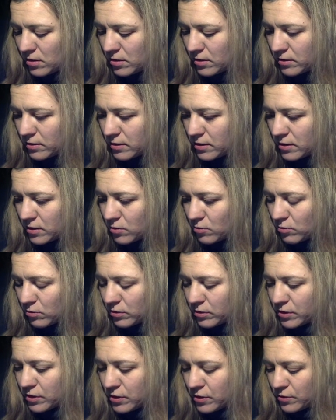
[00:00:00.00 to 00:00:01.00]
is
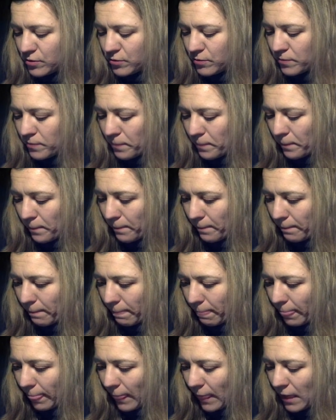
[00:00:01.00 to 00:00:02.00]
equal to
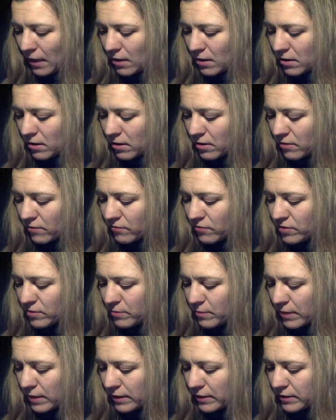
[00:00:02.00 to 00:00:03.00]
uh, V
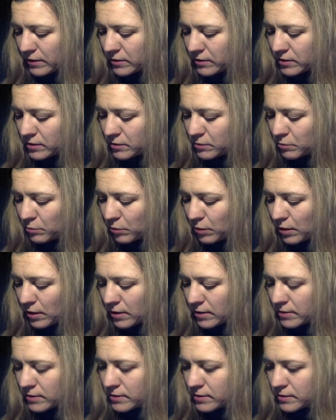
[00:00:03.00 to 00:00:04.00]
minus
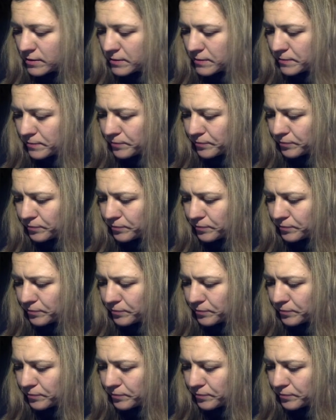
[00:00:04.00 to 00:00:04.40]
plus